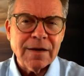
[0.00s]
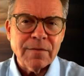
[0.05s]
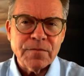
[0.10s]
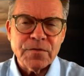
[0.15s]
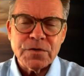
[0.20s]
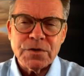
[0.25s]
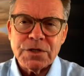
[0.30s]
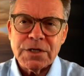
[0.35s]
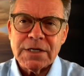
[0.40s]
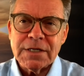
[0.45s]
up
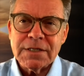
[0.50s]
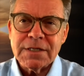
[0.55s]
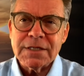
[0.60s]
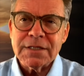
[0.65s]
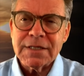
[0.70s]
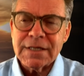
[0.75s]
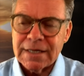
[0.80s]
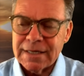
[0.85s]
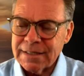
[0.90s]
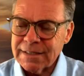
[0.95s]
for
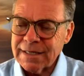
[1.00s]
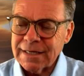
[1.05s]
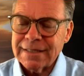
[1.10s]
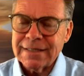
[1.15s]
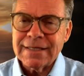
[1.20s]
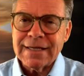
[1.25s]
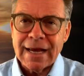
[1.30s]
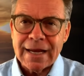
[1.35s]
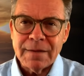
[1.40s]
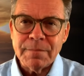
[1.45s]
Jesus is a
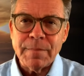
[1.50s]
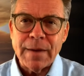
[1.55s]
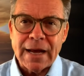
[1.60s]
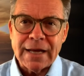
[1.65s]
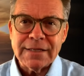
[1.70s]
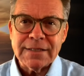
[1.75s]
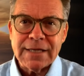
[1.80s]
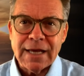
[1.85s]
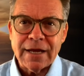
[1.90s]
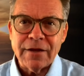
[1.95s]

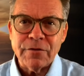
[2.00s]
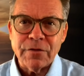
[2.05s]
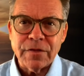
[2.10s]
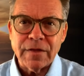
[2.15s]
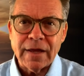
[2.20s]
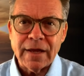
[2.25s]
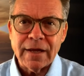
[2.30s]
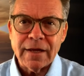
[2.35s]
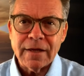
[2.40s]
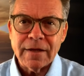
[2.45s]
day-by-day
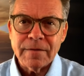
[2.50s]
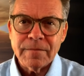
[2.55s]
thing,